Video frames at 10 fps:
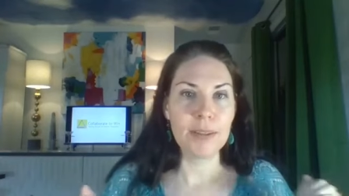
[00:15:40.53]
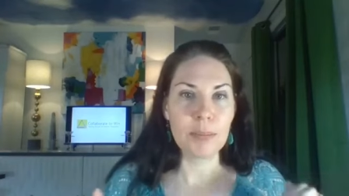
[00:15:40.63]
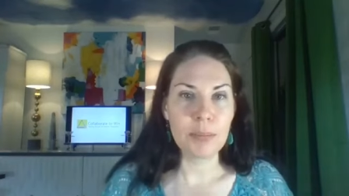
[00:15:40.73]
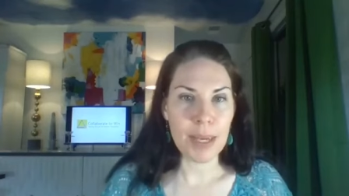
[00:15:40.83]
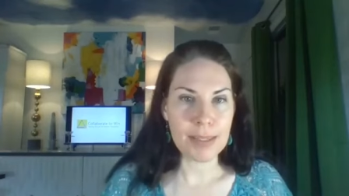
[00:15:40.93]

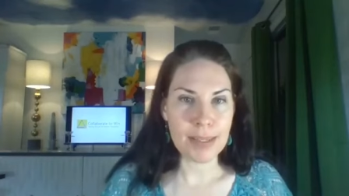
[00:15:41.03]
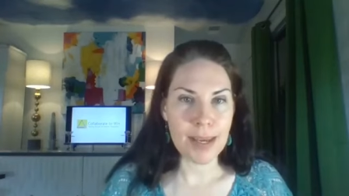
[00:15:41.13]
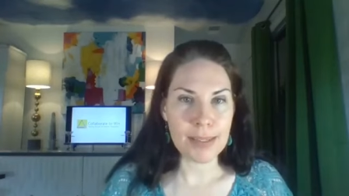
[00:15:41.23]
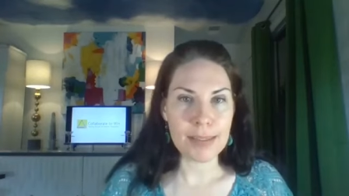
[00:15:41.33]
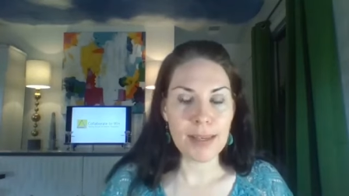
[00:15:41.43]

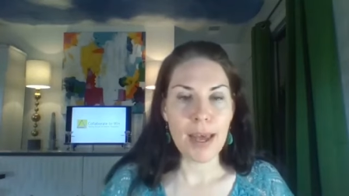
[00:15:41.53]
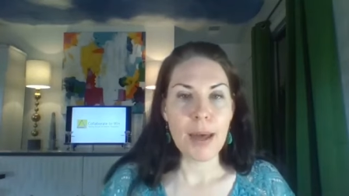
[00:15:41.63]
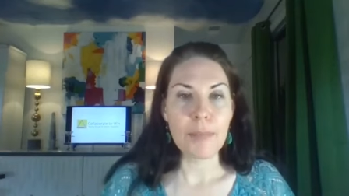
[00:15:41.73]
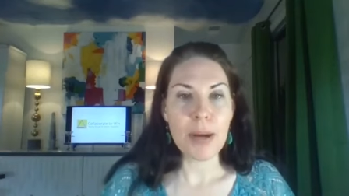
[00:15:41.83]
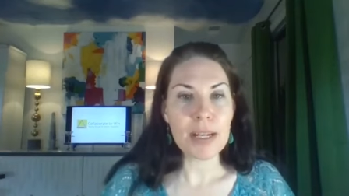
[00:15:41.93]
basis.
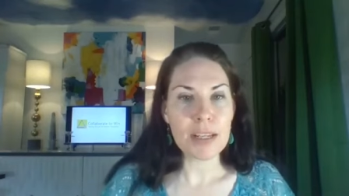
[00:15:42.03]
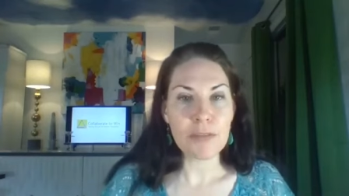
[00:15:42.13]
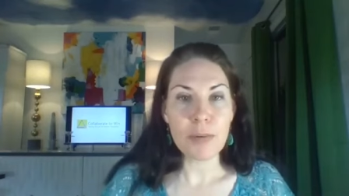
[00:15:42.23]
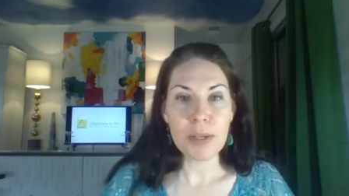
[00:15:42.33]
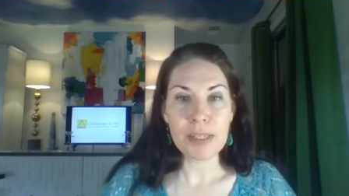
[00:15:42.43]
But if
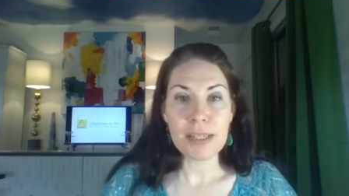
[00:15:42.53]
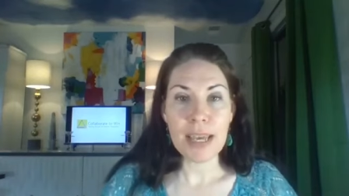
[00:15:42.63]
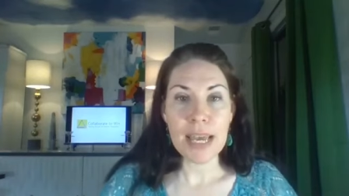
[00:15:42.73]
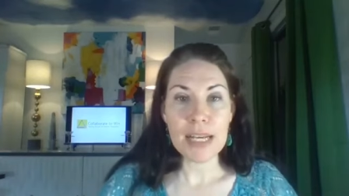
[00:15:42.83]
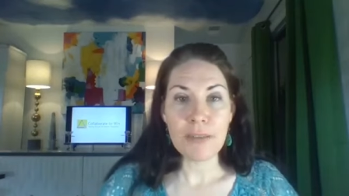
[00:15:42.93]
you want to see
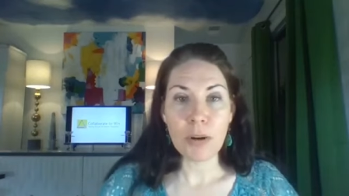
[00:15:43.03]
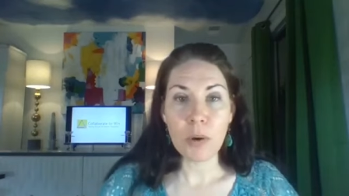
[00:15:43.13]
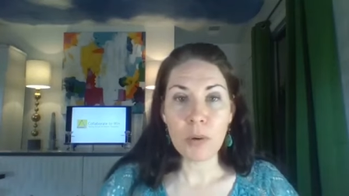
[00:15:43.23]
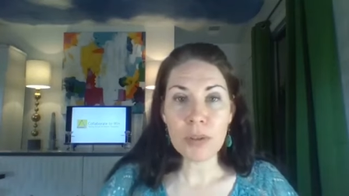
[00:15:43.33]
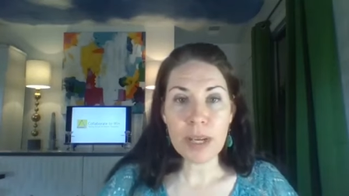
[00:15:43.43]
any of our
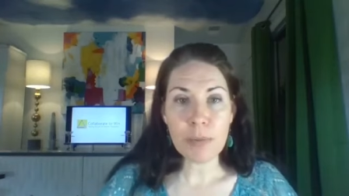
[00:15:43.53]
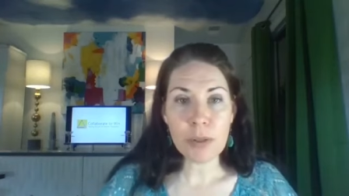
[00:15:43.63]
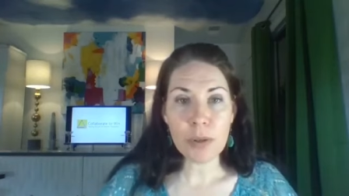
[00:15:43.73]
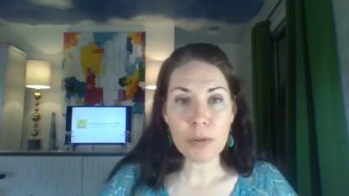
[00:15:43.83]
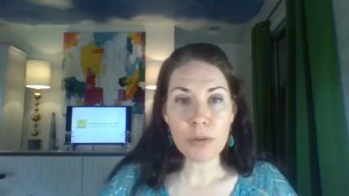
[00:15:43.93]
old
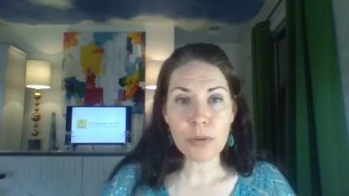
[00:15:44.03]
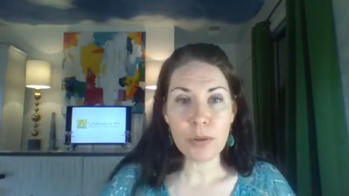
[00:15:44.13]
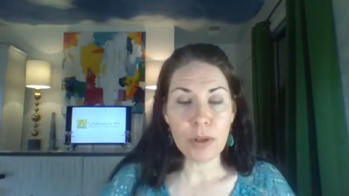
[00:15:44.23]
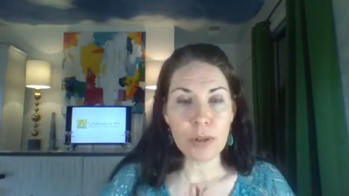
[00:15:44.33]
episodes,